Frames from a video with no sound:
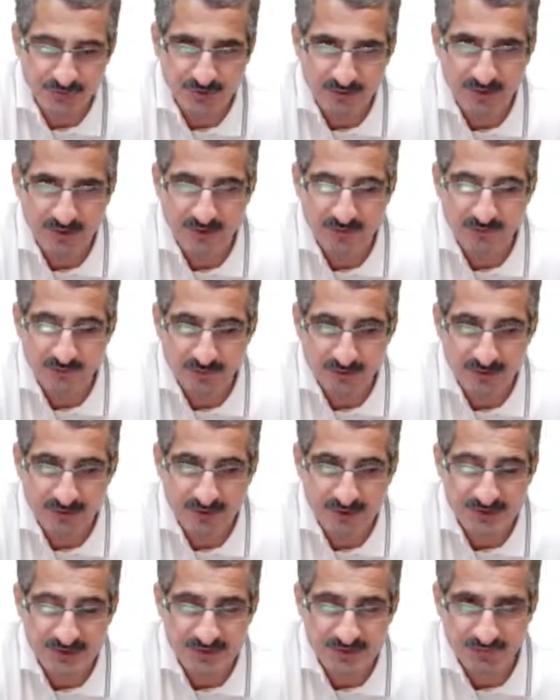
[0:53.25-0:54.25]
the
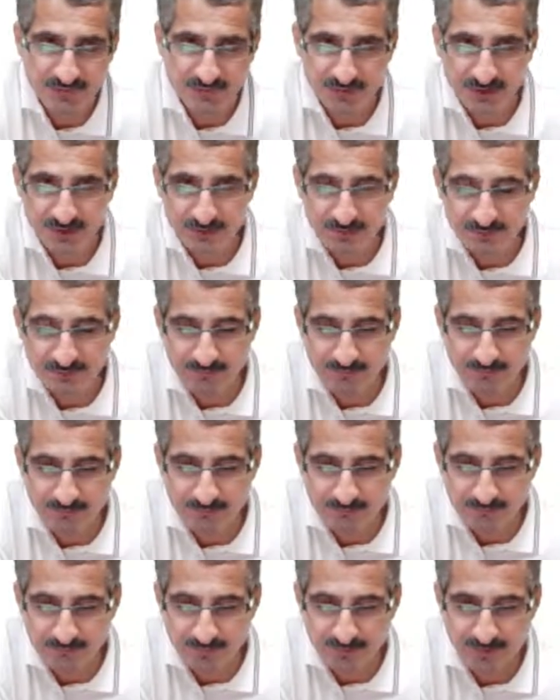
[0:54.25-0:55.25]
products from
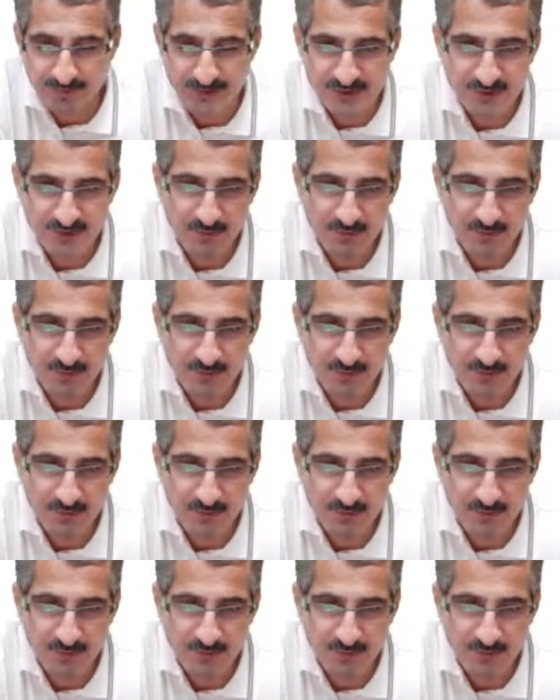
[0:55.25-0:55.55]
these